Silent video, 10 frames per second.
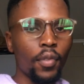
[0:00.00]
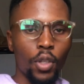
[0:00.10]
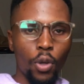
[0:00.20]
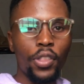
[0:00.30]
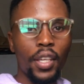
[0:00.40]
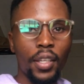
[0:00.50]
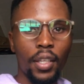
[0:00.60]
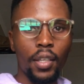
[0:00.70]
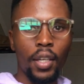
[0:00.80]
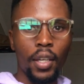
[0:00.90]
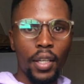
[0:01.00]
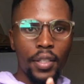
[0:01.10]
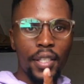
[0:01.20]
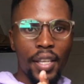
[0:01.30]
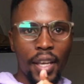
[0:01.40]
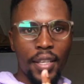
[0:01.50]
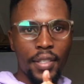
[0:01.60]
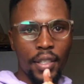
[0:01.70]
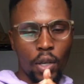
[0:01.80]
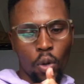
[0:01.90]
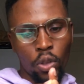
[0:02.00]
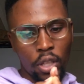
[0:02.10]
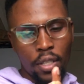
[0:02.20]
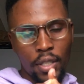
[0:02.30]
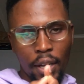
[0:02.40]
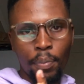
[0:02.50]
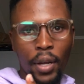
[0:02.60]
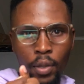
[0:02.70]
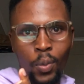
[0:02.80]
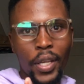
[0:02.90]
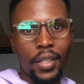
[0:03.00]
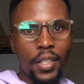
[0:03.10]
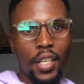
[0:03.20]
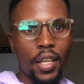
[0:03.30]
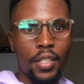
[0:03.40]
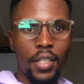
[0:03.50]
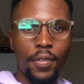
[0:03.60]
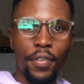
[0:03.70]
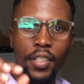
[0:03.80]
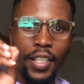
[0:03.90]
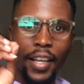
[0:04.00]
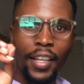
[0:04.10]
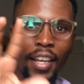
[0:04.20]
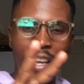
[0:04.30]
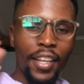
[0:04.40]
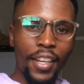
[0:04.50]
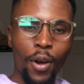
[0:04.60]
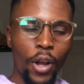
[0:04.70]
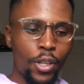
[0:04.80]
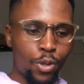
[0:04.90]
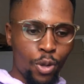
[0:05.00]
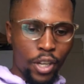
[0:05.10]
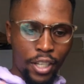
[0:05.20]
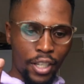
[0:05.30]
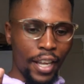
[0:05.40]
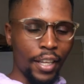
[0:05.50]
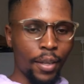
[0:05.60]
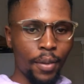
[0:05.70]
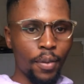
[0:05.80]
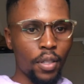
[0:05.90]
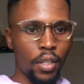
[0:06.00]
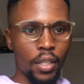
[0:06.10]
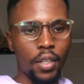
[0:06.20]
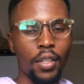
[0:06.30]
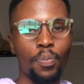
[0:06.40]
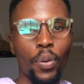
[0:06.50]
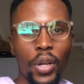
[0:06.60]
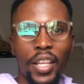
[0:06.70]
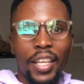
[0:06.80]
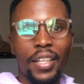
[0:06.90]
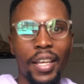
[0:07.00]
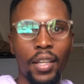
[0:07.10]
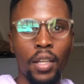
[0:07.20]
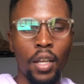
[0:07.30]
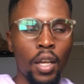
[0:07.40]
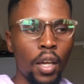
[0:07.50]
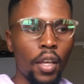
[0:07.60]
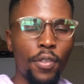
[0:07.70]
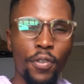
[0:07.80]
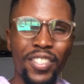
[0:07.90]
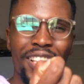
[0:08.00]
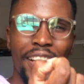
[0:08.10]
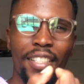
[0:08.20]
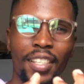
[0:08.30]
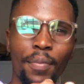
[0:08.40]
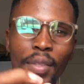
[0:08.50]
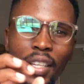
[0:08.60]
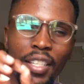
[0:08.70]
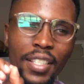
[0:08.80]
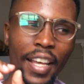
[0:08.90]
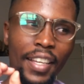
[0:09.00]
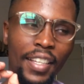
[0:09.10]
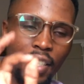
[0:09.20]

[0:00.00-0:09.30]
thingy, it tears on this, that part where it tears, it feels like, now as you are like putting it in, it feels like something is like